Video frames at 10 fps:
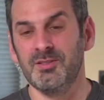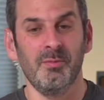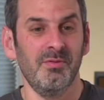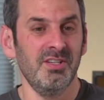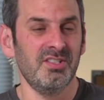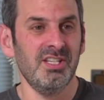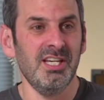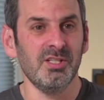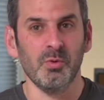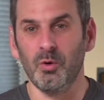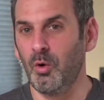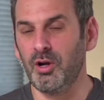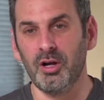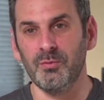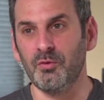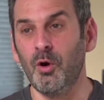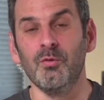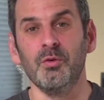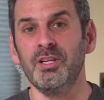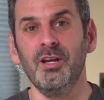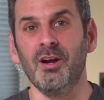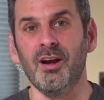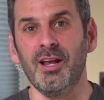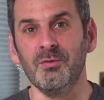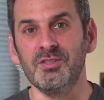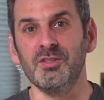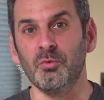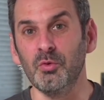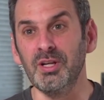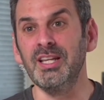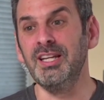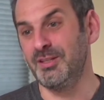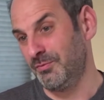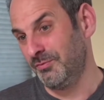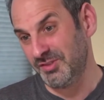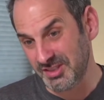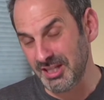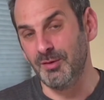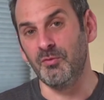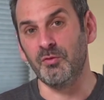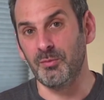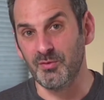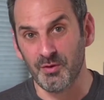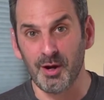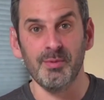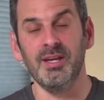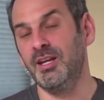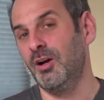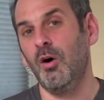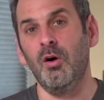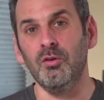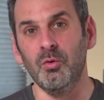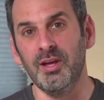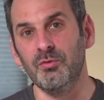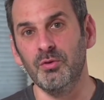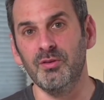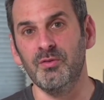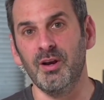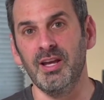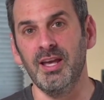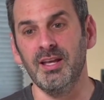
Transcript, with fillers: Some of these scenes we were working on them for over a year, and it was just really neat to see them from the very beginning all the way through to the very